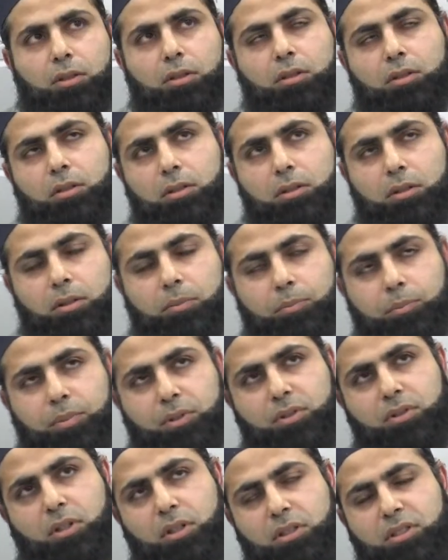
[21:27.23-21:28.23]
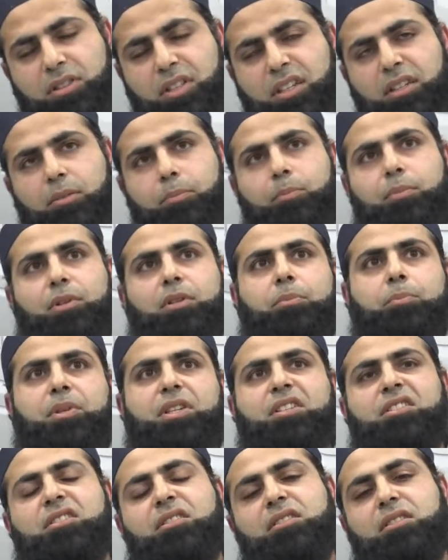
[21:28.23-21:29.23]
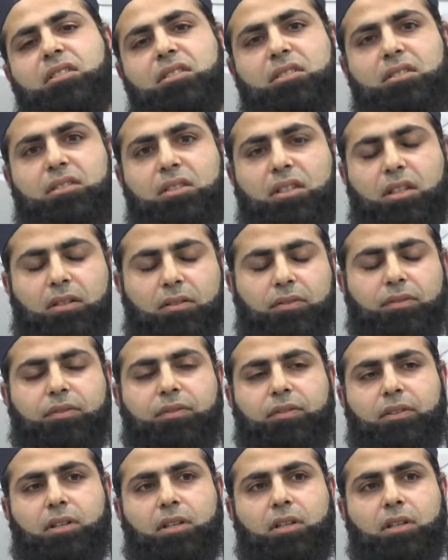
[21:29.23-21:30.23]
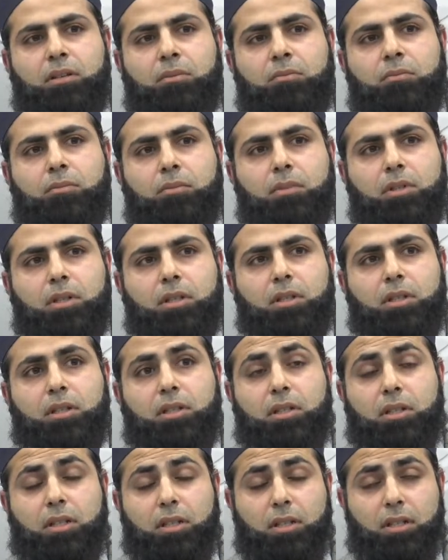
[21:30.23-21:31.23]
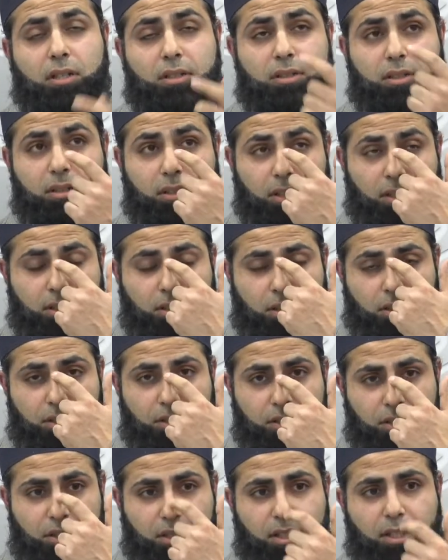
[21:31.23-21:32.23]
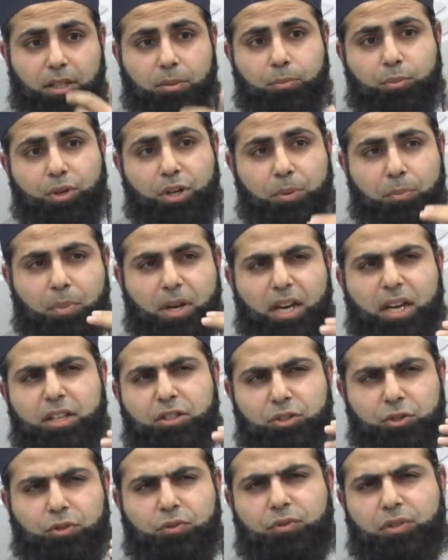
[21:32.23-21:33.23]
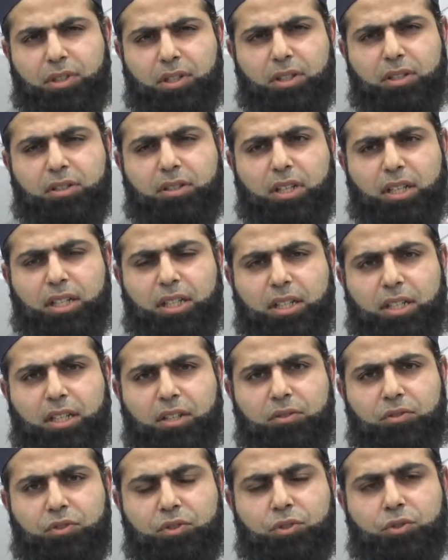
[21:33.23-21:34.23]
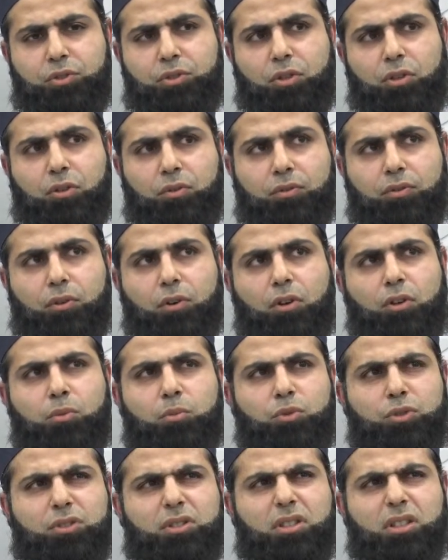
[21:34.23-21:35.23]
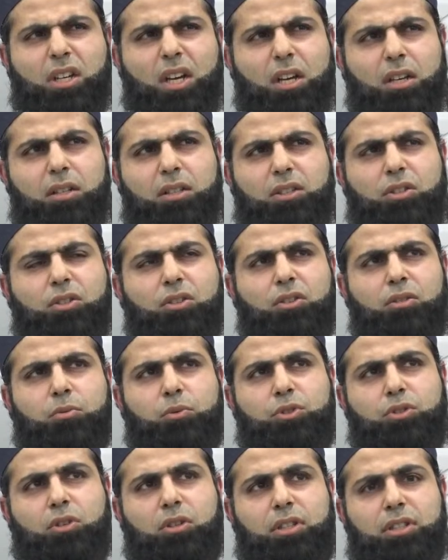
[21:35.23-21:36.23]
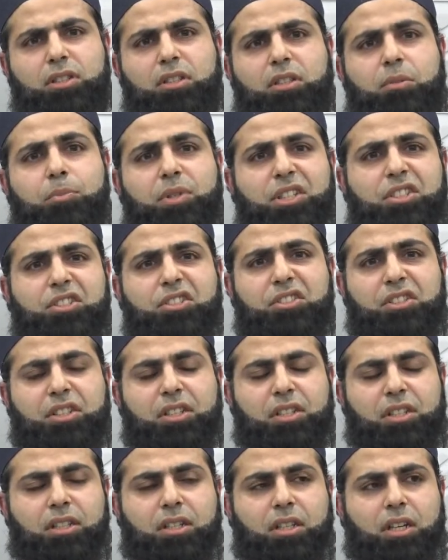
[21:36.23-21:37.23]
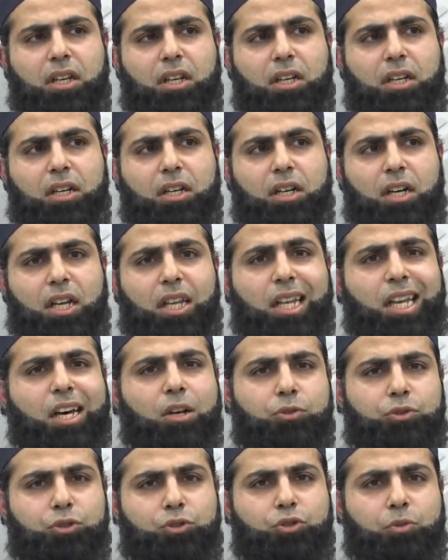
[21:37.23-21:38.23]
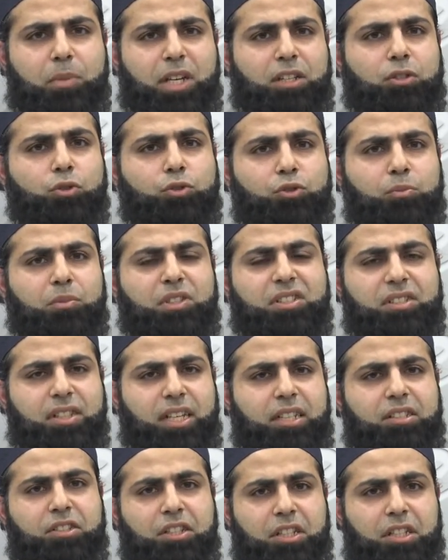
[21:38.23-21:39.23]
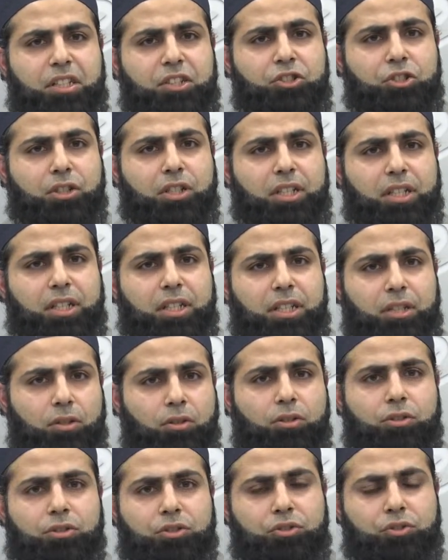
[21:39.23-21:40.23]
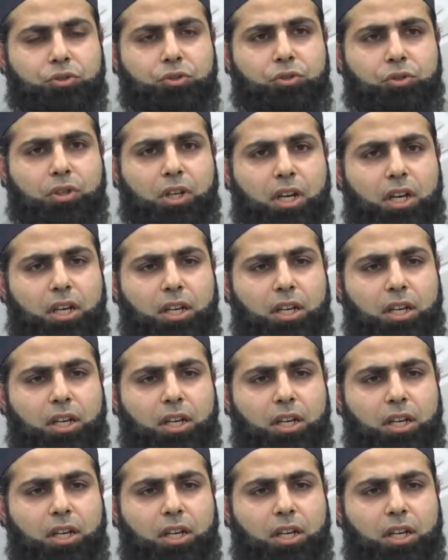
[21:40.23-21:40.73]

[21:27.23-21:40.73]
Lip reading: I'd say the PGC itself, as I said earlier, it prepares you for this, and it gives you sort of you could almost call it that the PGC allows you to make those mistakes initially in order to